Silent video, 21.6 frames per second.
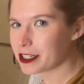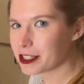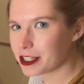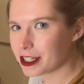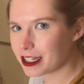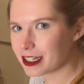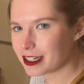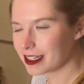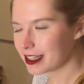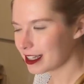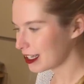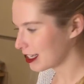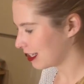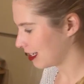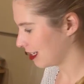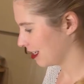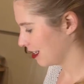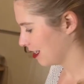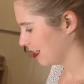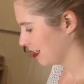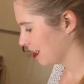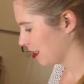sure that
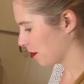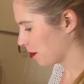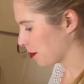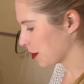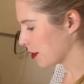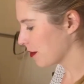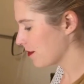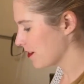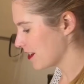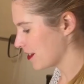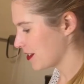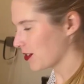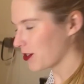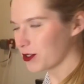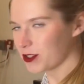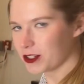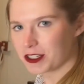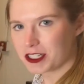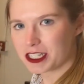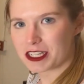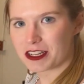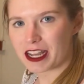the previous owner
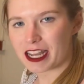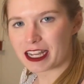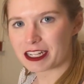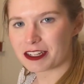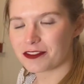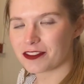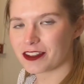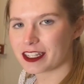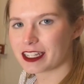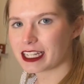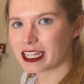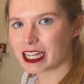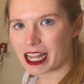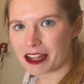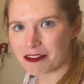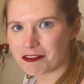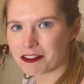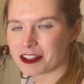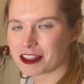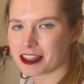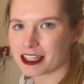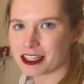deactivated
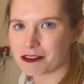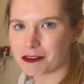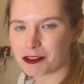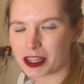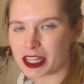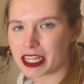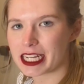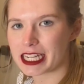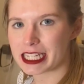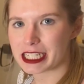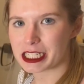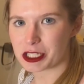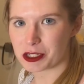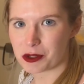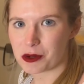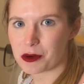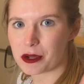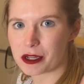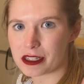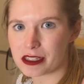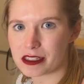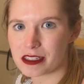everything relating to
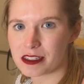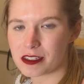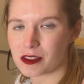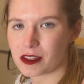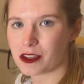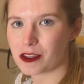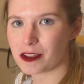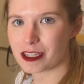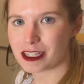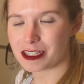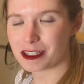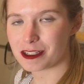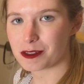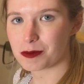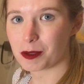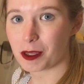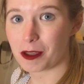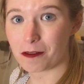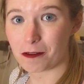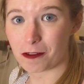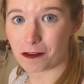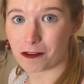coins so that you can just play
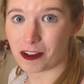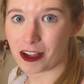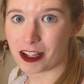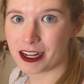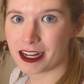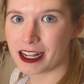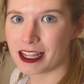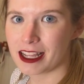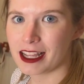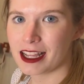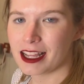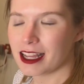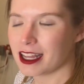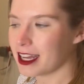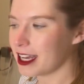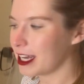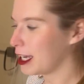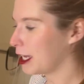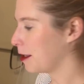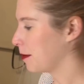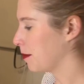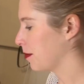for fun.
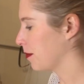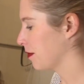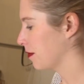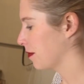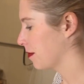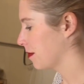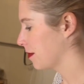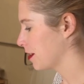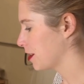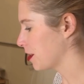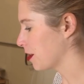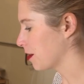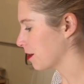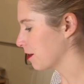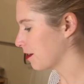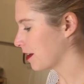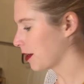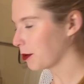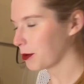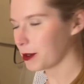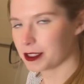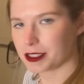Um, so if I
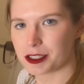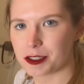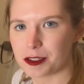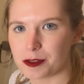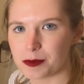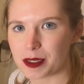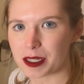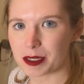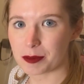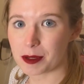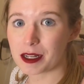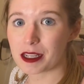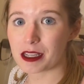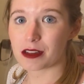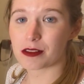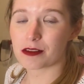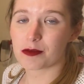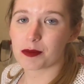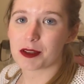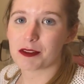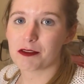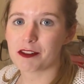want to make money off of
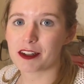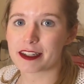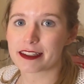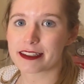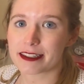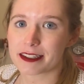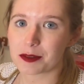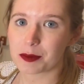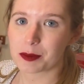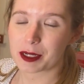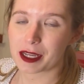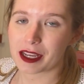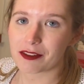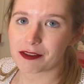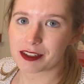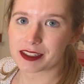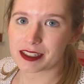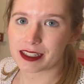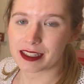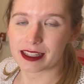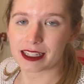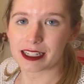my friends, I'm gonna have to
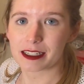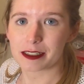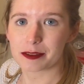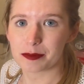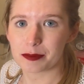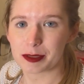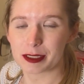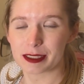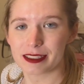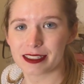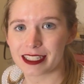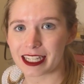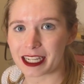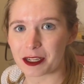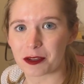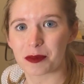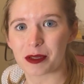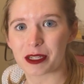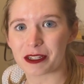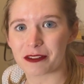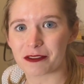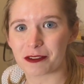set that up, but that could
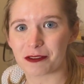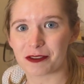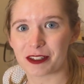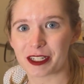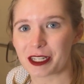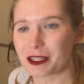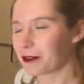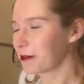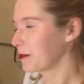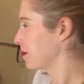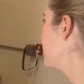be a different video.